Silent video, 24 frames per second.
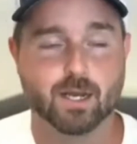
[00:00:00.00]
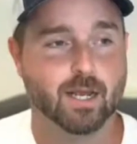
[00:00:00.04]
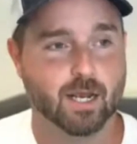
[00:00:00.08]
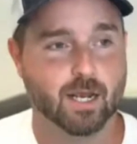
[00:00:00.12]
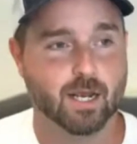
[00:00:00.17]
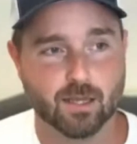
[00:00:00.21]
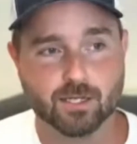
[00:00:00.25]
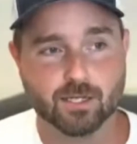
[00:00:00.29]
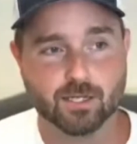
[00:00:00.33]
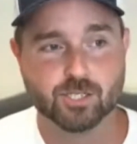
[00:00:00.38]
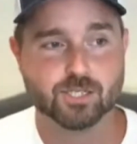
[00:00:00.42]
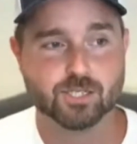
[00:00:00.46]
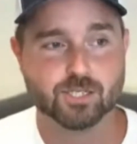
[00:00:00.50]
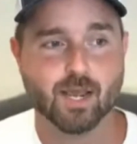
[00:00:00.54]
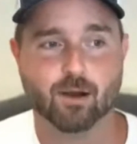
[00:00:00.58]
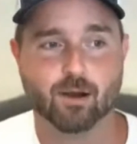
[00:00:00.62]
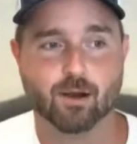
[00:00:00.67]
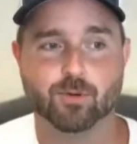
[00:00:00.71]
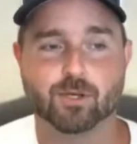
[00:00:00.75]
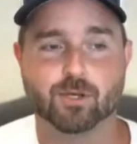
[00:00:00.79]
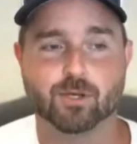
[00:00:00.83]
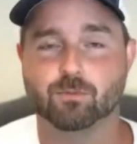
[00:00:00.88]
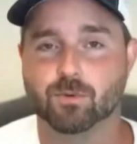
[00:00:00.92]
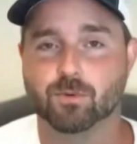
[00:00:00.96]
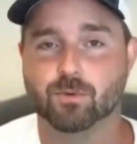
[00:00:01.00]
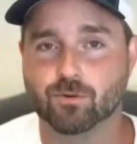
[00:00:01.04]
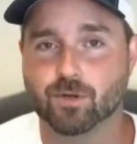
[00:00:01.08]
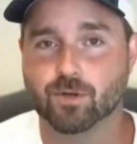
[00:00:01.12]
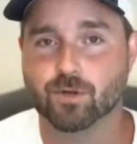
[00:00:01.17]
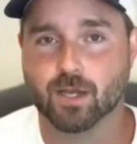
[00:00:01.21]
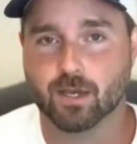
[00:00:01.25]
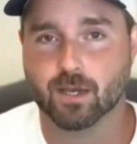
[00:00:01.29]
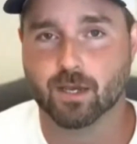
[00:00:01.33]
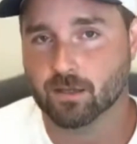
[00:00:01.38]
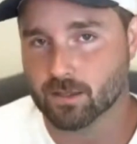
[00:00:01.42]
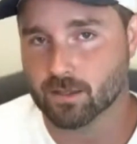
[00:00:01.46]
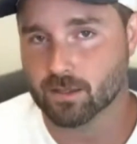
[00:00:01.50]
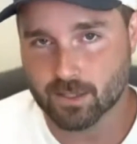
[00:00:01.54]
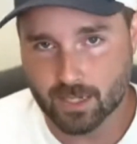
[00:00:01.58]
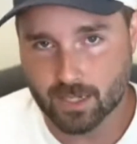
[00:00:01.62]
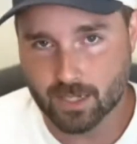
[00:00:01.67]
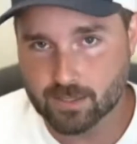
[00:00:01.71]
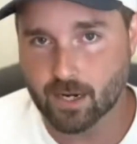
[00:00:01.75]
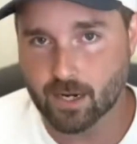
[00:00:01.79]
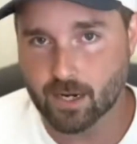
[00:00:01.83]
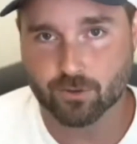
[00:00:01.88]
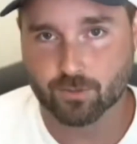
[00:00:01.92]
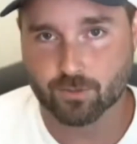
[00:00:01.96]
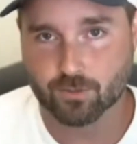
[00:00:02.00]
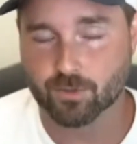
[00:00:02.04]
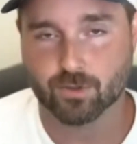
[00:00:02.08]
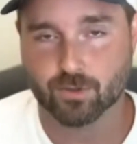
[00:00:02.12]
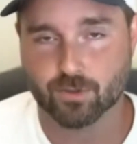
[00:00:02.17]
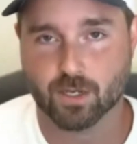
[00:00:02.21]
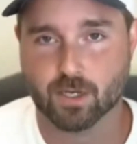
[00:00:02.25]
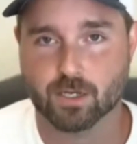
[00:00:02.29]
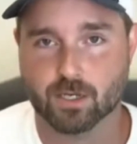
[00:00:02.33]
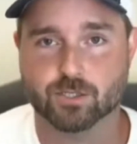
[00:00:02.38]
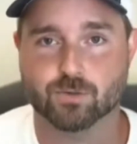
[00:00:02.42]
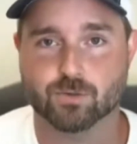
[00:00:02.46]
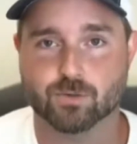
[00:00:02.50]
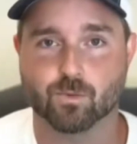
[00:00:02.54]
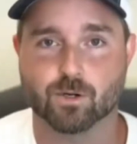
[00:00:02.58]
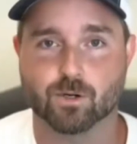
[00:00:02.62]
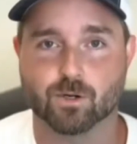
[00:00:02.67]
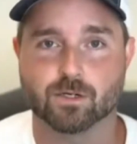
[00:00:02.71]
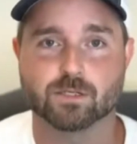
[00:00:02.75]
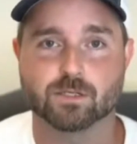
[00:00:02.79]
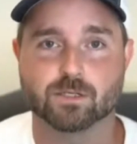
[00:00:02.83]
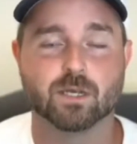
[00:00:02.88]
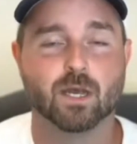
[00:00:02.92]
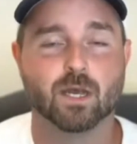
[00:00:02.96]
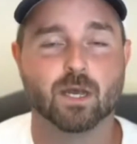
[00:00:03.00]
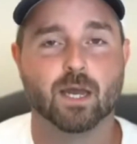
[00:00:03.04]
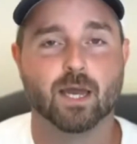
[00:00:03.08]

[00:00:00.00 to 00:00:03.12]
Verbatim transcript: And that's just how we communicate. Like that's how communication works.